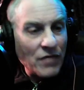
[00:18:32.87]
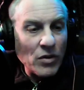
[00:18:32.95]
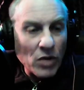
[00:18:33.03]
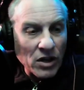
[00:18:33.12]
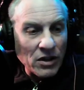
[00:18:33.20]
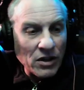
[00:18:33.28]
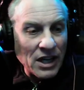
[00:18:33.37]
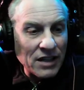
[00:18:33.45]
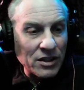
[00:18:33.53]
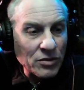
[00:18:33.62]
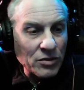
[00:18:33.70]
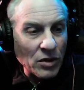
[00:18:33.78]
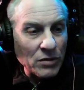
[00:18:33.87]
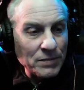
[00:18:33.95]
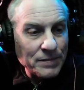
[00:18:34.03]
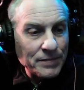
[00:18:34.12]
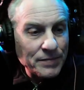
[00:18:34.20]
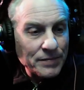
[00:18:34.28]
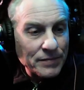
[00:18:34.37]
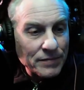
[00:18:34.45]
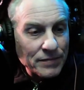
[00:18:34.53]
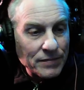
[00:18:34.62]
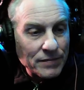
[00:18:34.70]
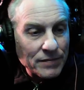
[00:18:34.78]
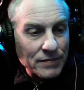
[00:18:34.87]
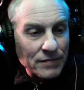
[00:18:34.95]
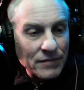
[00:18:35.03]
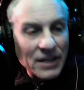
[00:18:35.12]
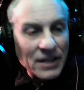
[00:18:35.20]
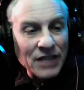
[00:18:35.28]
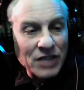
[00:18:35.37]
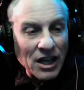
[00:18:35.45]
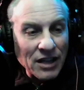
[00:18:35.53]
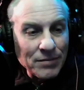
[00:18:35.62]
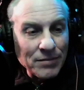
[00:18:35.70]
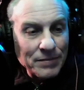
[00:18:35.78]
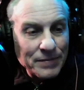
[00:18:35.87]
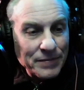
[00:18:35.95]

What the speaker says: if you want to go down this road, Dave's got it.